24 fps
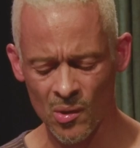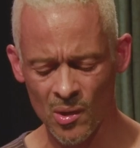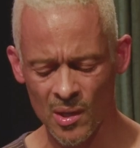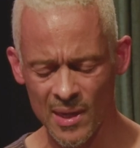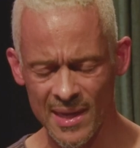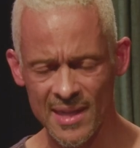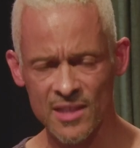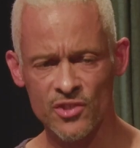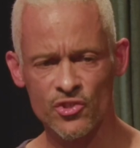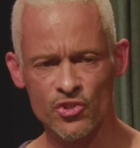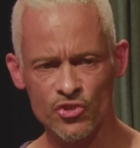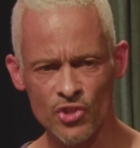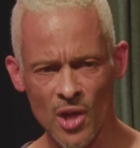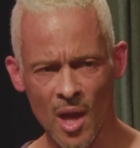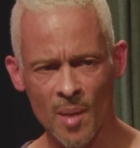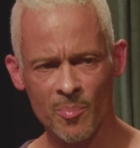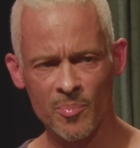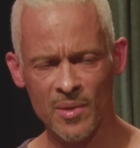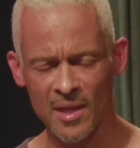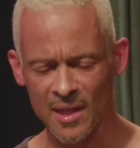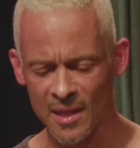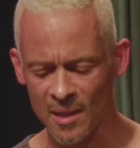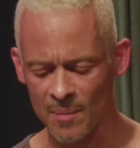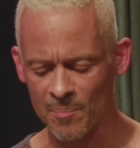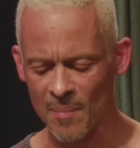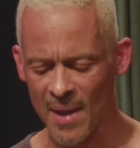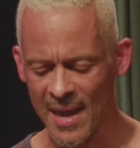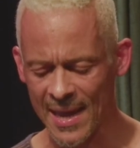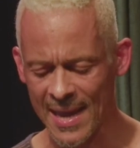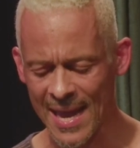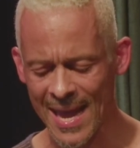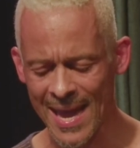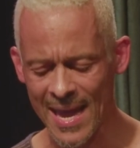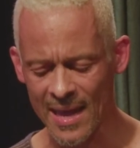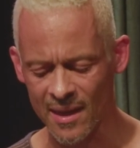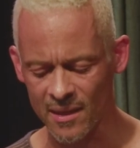Is shopping in my
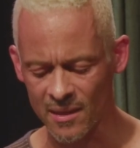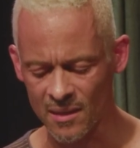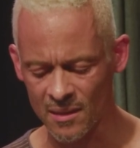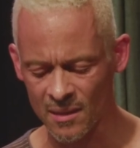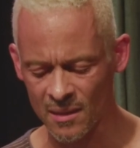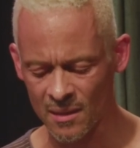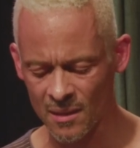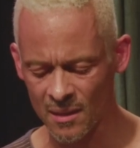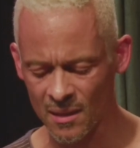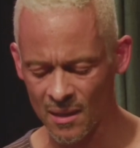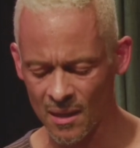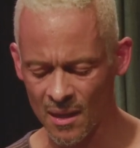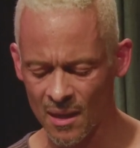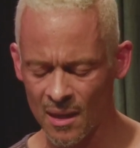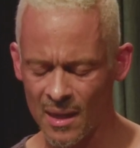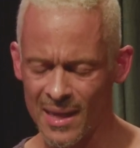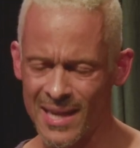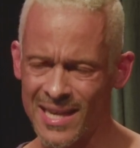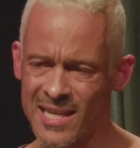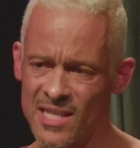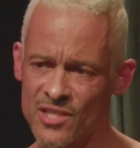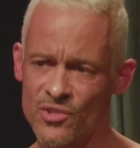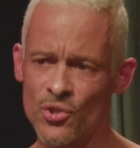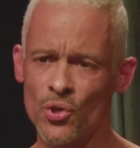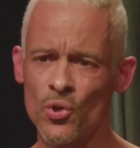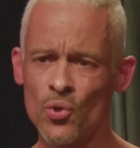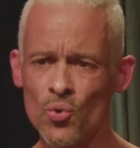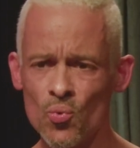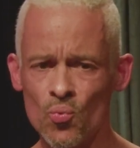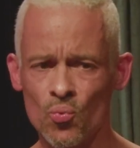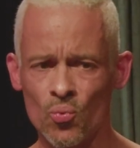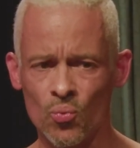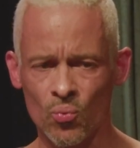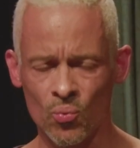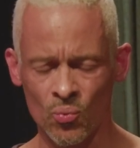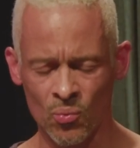head? Is
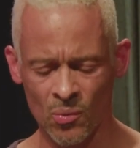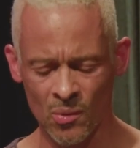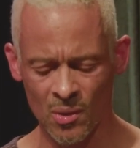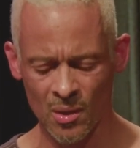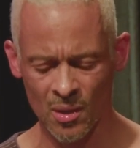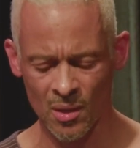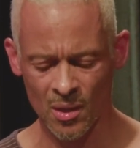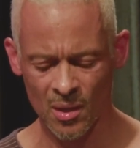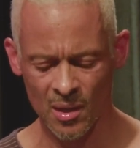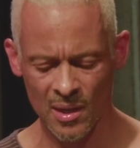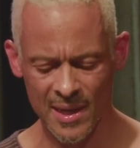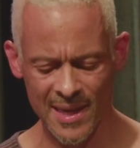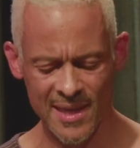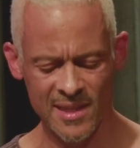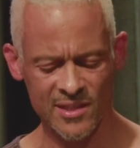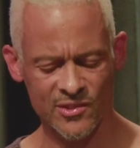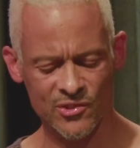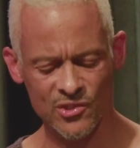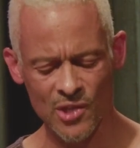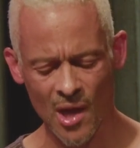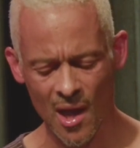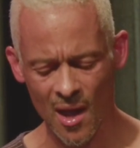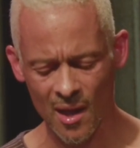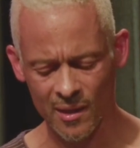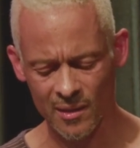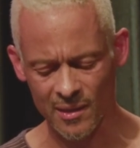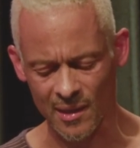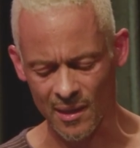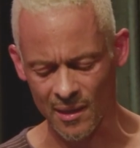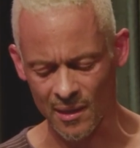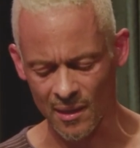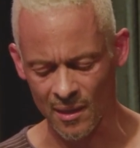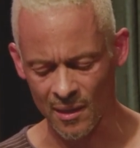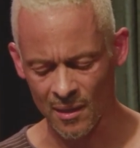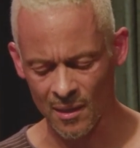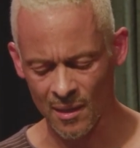who? Is
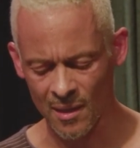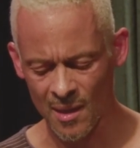talking?